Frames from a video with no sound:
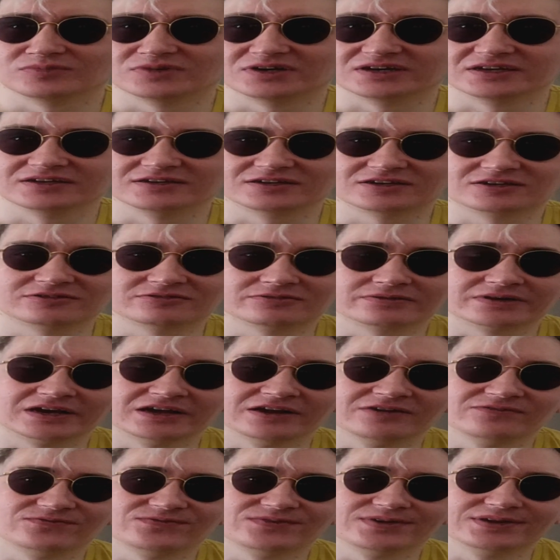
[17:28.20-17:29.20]
my
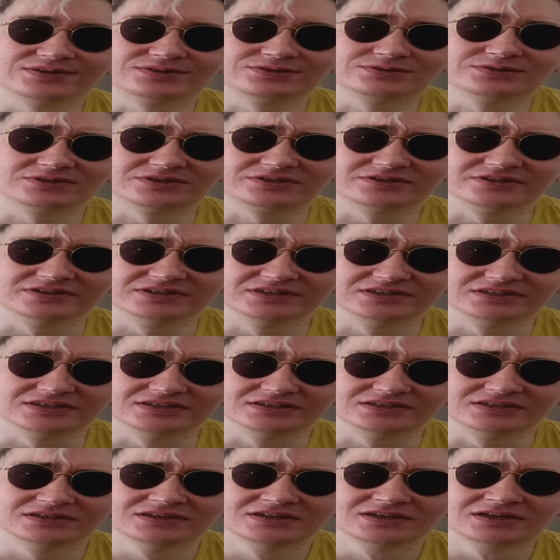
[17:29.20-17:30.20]
grandfather,
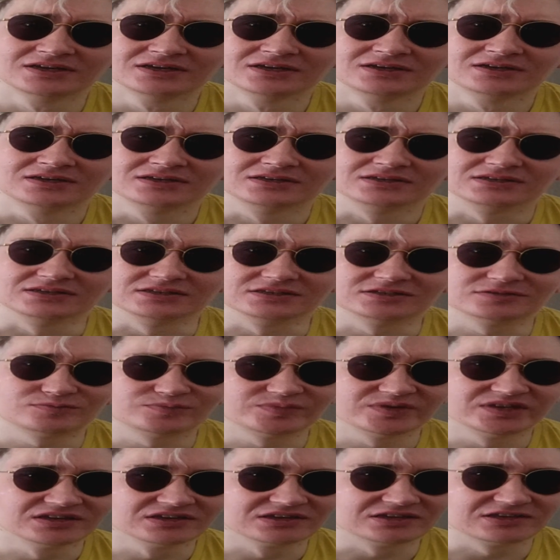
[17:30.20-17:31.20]
his
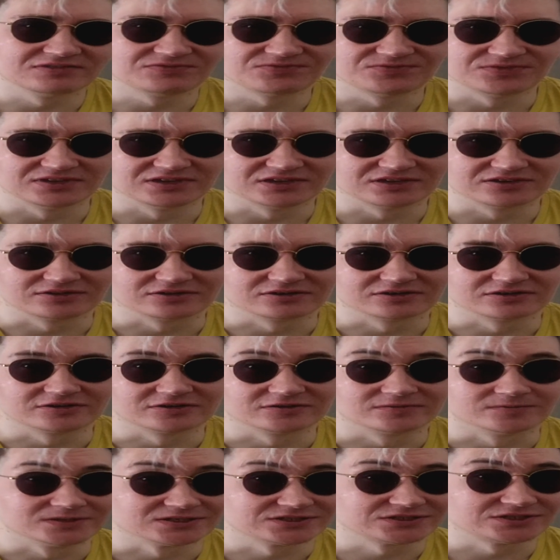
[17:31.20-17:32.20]
pinky
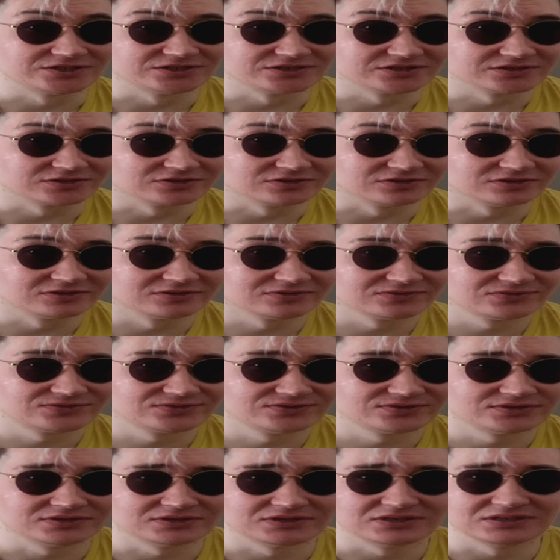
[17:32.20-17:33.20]
finger was shot
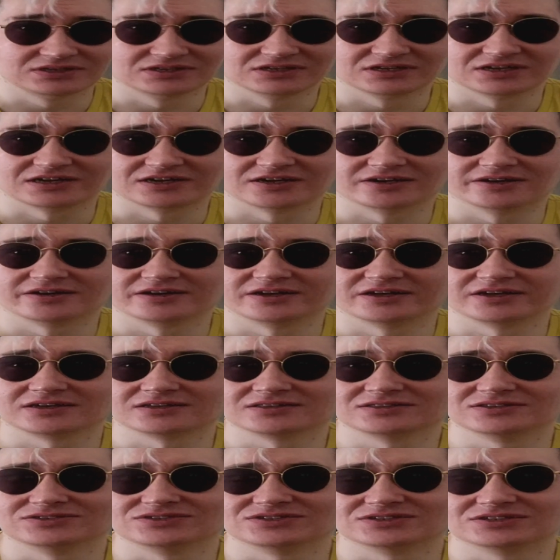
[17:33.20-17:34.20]
off. He had
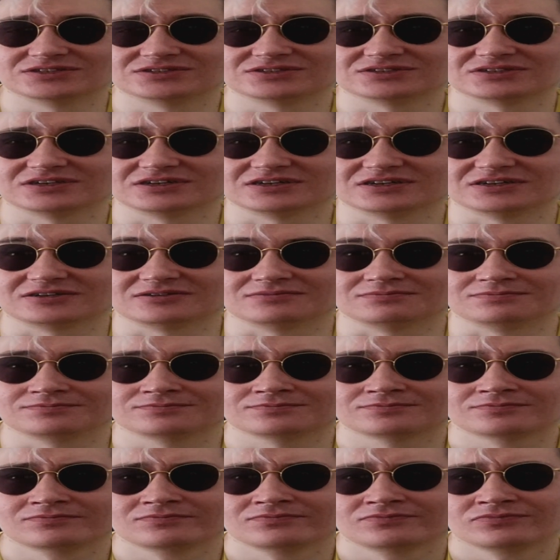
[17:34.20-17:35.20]
like this
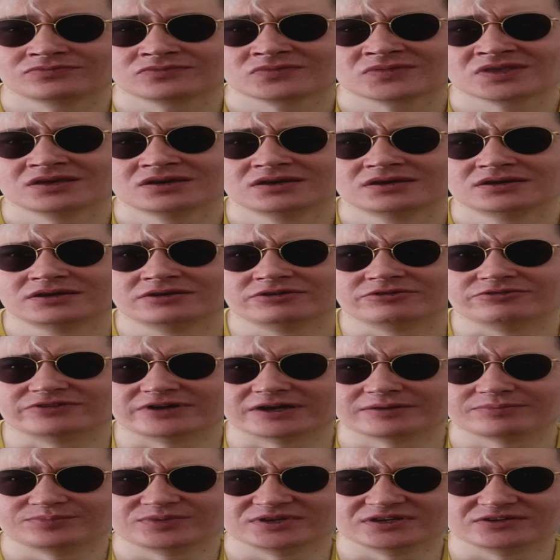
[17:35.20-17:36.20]

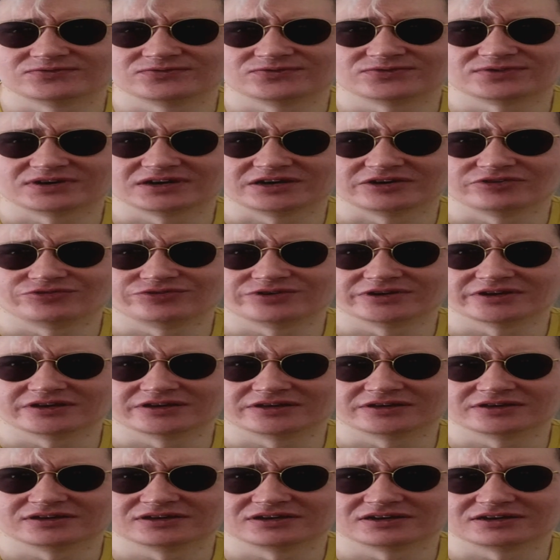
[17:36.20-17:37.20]
rapid
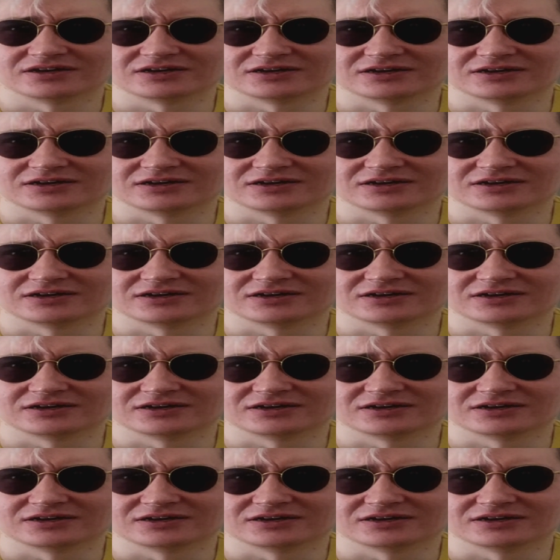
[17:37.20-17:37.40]
firing